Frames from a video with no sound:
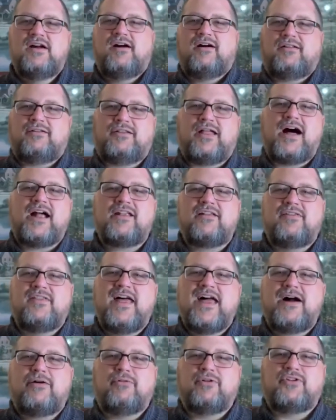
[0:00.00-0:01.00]
a lot of
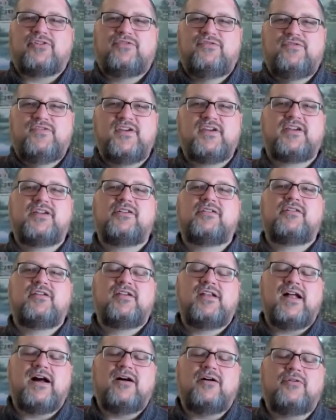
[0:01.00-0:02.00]
that was
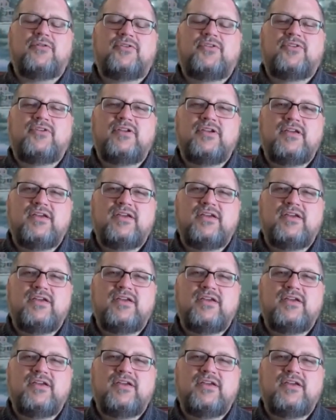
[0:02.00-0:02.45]
figuring out,